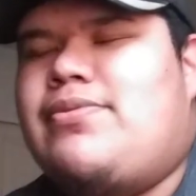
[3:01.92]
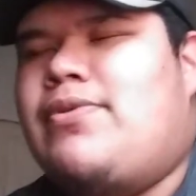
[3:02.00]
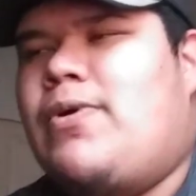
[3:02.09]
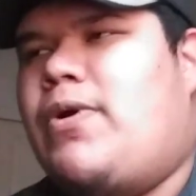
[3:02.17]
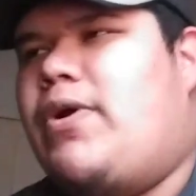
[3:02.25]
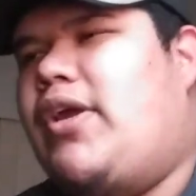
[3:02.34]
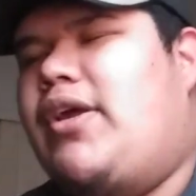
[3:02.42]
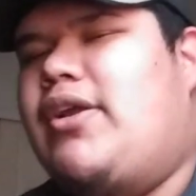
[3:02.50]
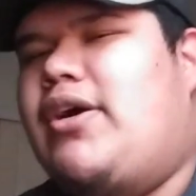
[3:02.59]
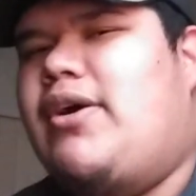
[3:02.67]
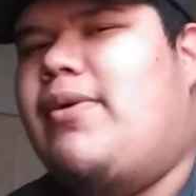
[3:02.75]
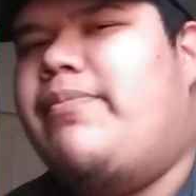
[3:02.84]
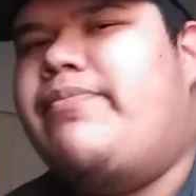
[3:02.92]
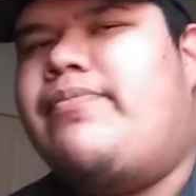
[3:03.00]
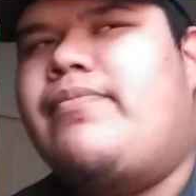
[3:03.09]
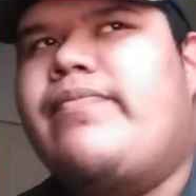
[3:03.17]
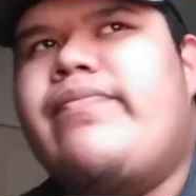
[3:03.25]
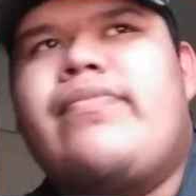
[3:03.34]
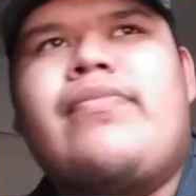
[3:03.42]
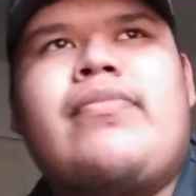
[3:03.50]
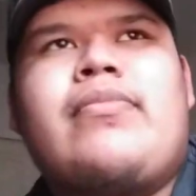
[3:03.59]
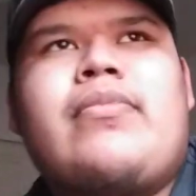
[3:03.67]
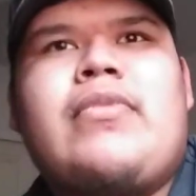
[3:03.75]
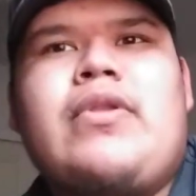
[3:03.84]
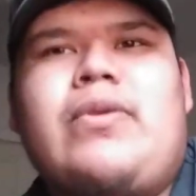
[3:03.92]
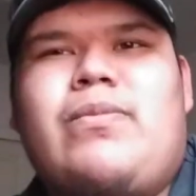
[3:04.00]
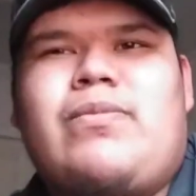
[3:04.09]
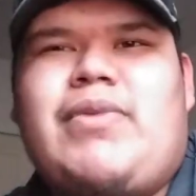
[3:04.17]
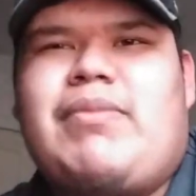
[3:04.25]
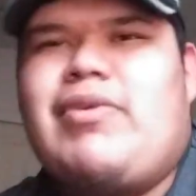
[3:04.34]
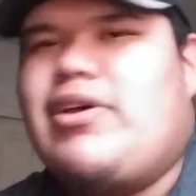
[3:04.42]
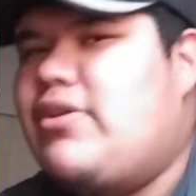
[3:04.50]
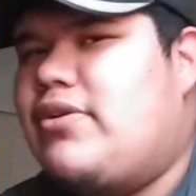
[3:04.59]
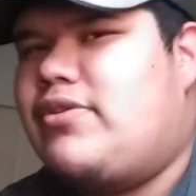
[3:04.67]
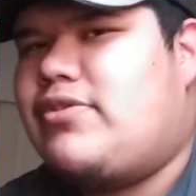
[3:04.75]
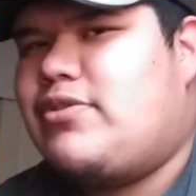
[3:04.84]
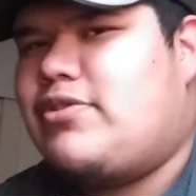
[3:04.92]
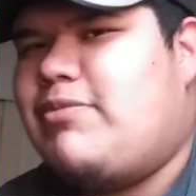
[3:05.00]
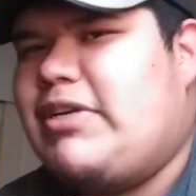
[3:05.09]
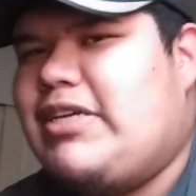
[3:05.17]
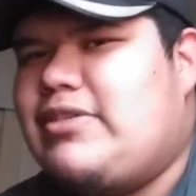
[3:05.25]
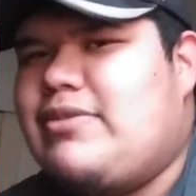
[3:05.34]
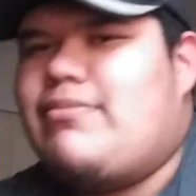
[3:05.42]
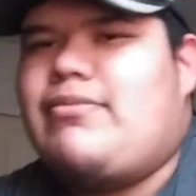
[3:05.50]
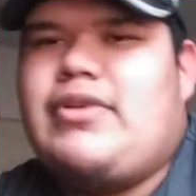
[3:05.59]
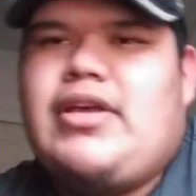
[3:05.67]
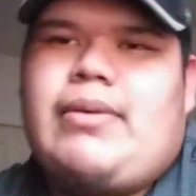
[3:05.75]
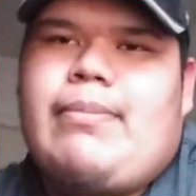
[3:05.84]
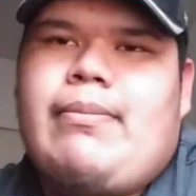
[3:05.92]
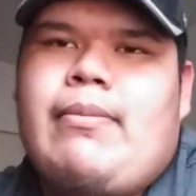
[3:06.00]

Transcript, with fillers: for, you know, maybe other social medias. Yeah.